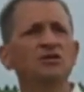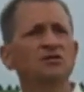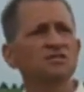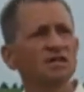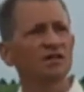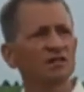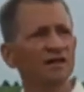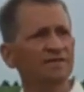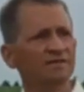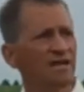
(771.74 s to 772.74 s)
You'll see on the
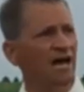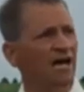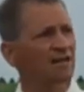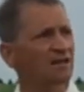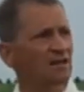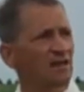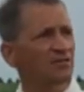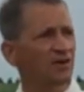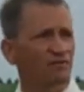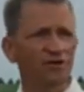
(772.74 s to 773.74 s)
left side
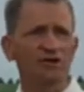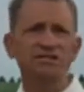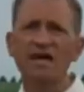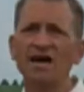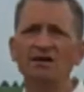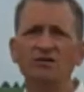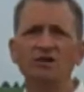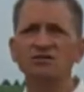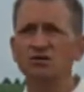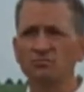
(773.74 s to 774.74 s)
there are various
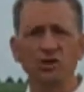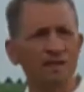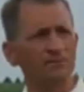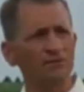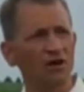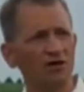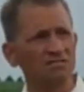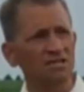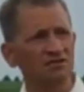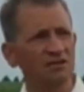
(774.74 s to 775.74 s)
categories. You go to plant
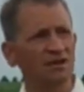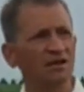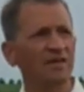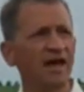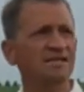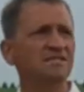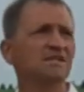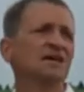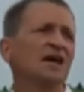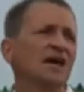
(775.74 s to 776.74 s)
pathology, click on that,
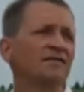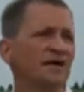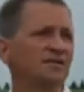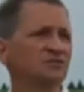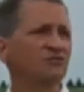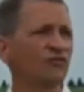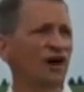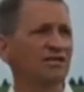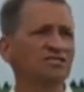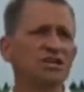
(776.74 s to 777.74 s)
and then
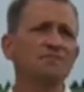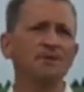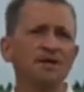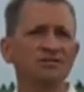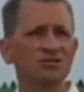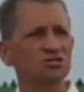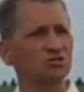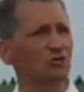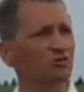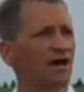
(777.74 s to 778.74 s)
find chickpeas. You just
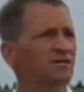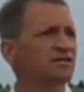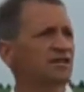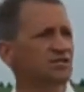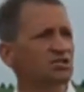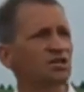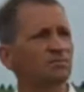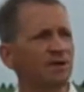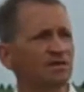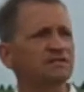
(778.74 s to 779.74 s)
scroll down till you get
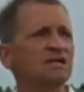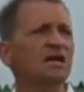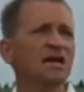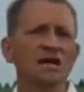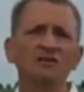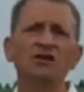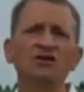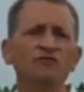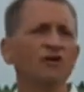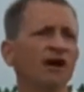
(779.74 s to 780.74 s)
chickpeas, and there
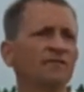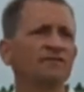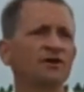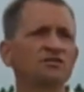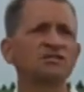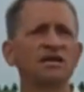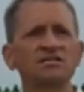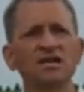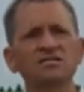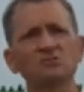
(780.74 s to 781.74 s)
you'll find the fungicide
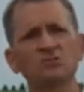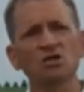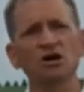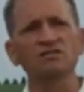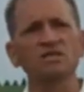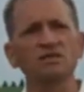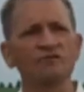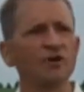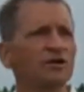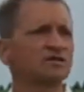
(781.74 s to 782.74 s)
testing results and the
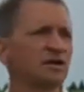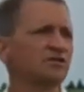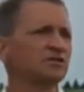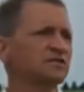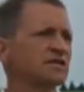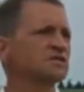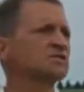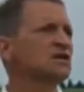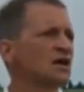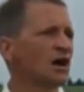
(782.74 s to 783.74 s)
various other
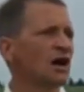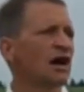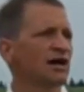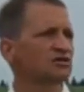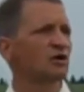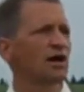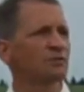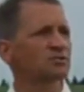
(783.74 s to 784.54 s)
disease trial